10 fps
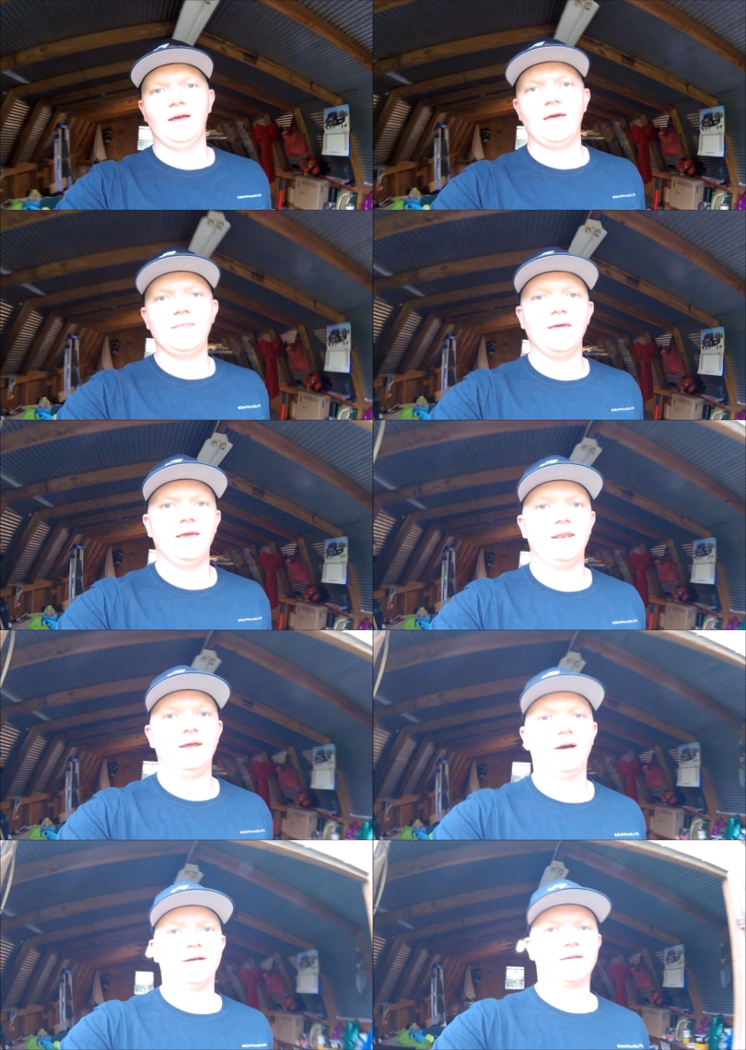and then
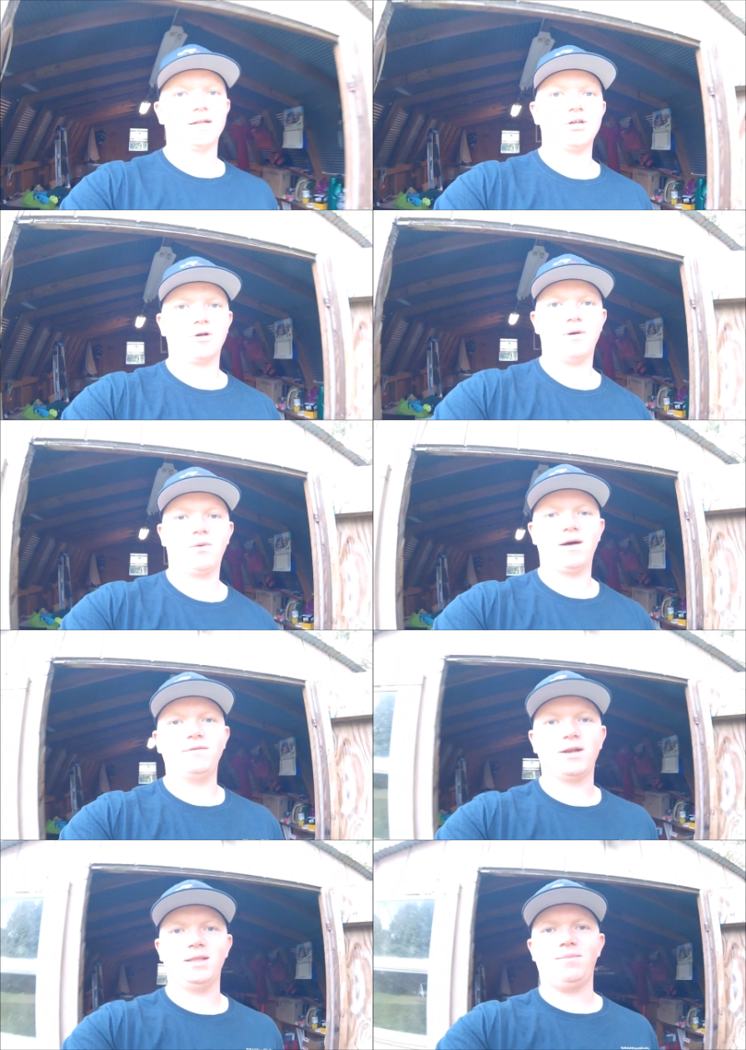kind of talk about what
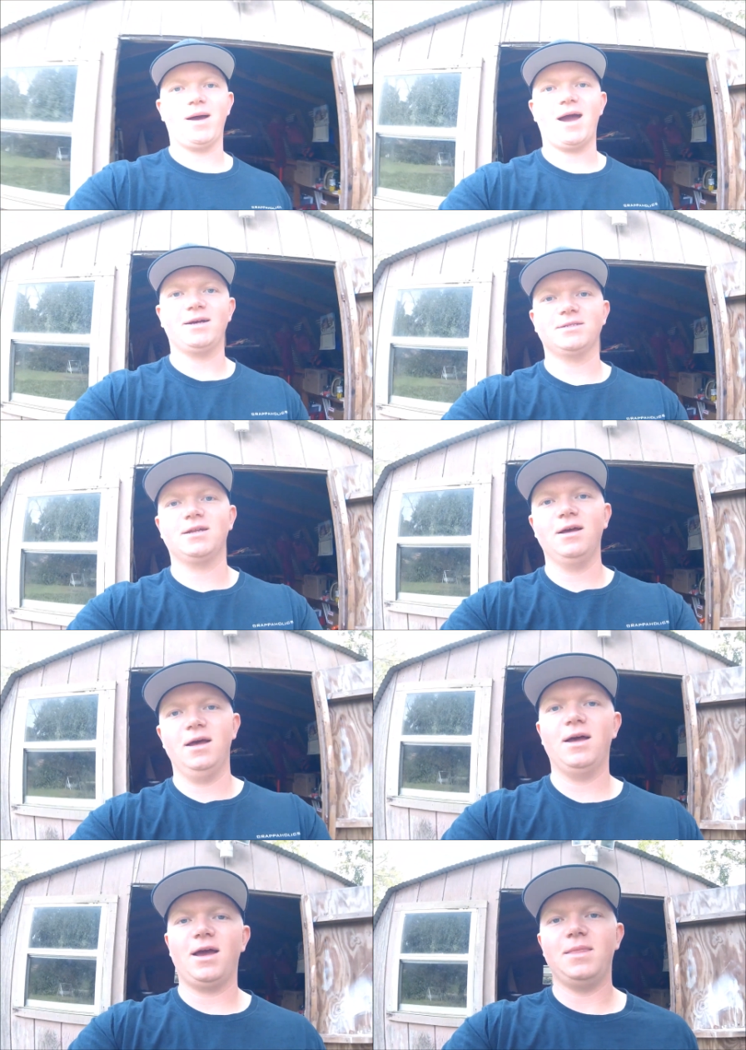I've done in the past,
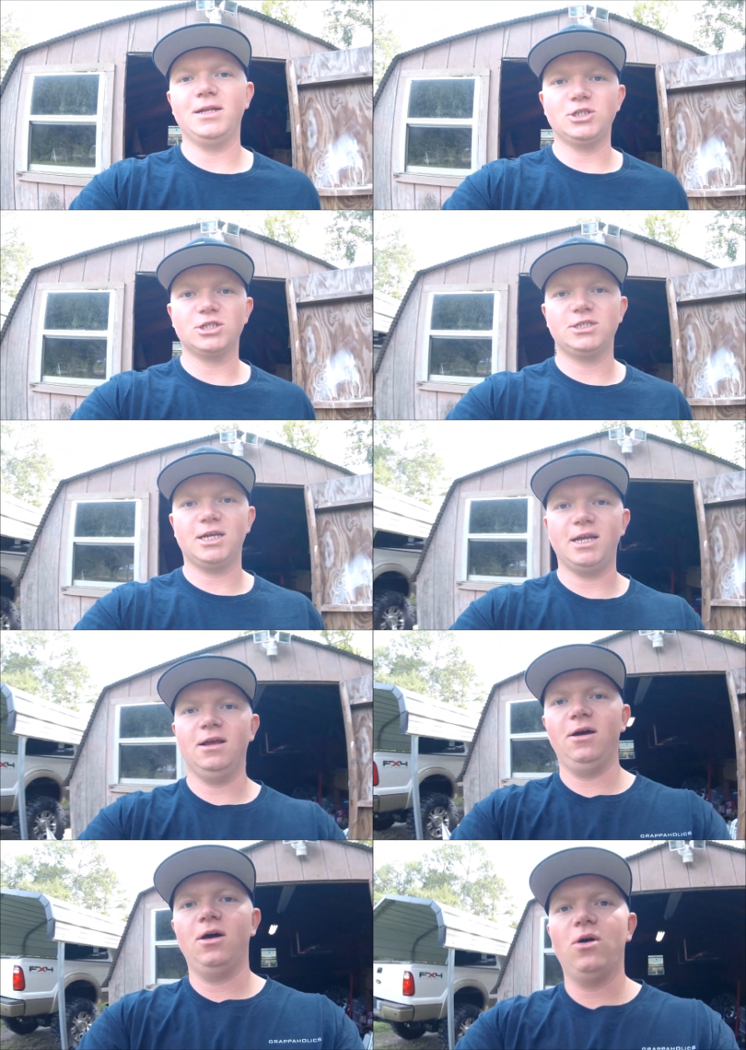and then just
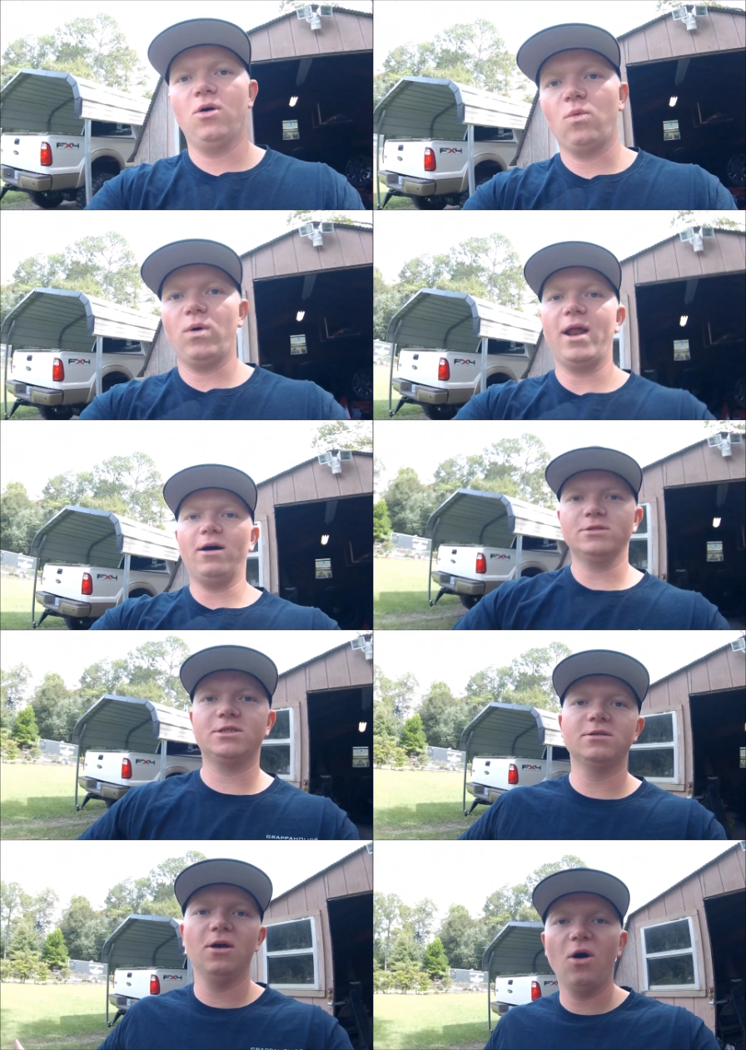see what
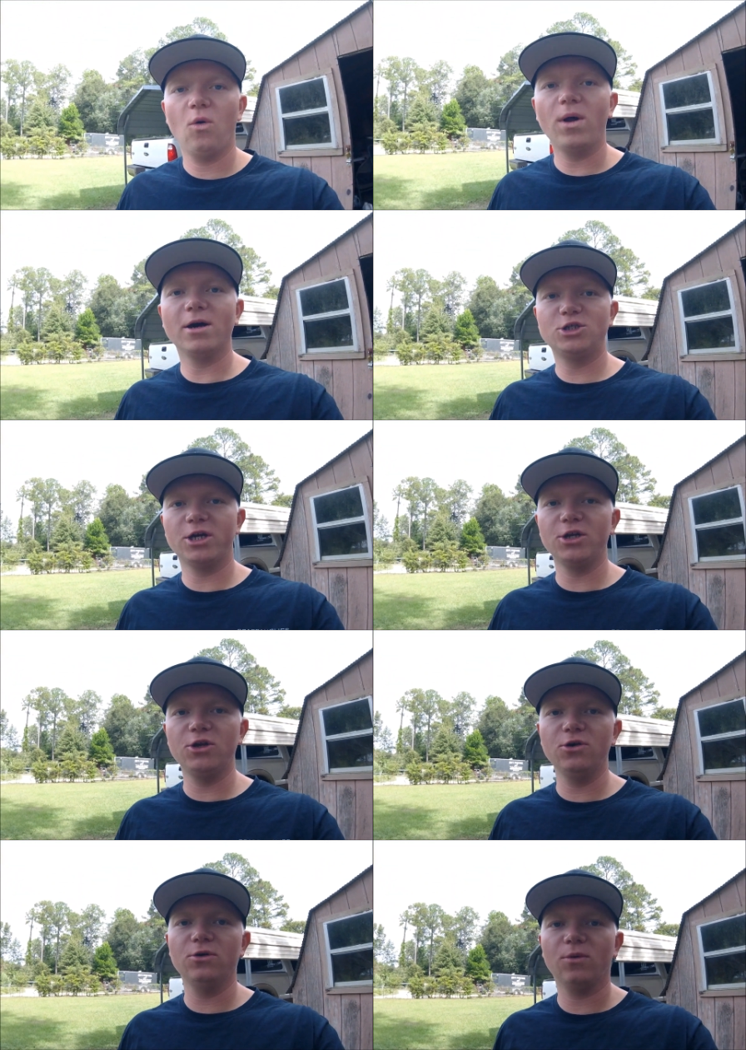else you can
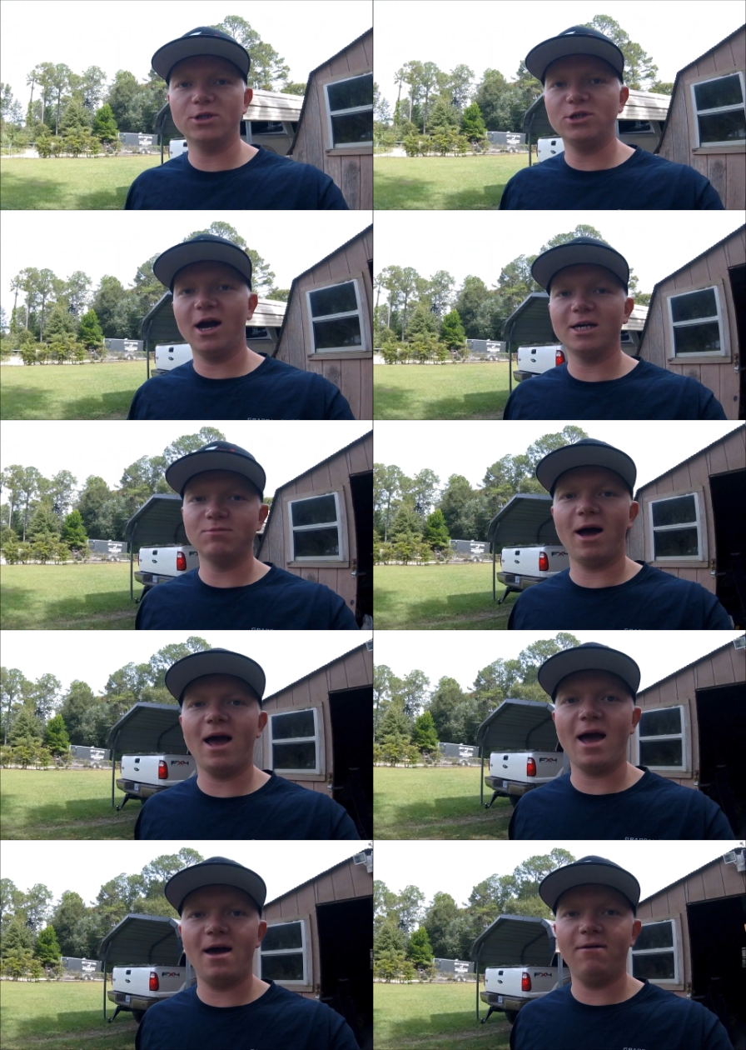do, what you guys
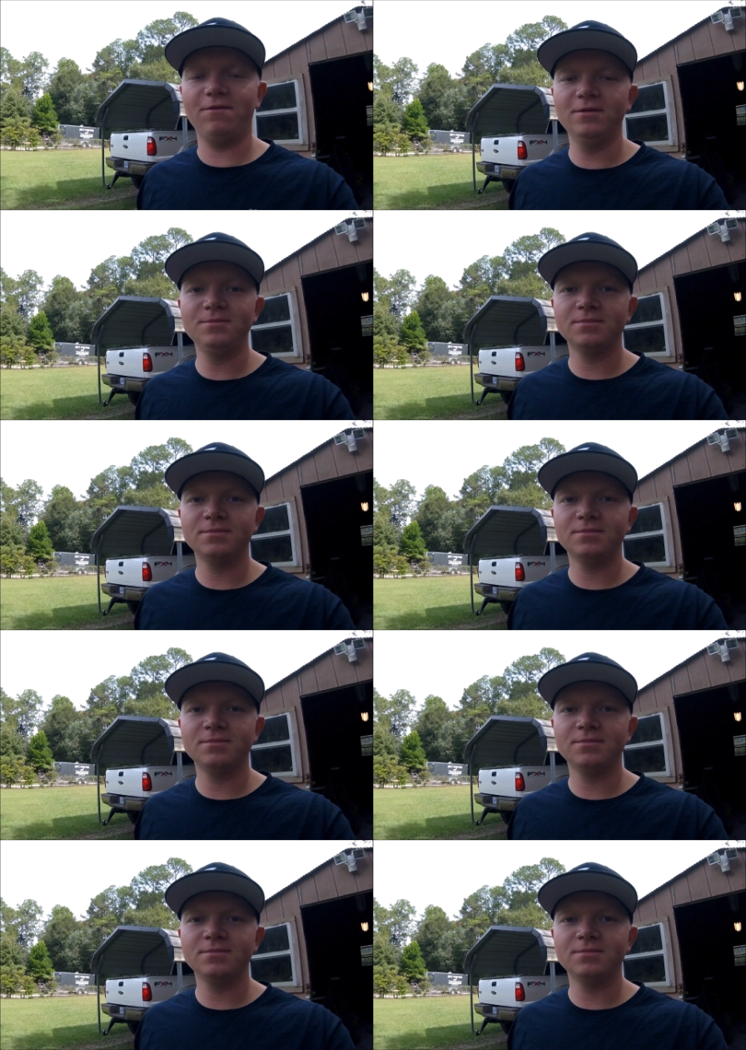might have,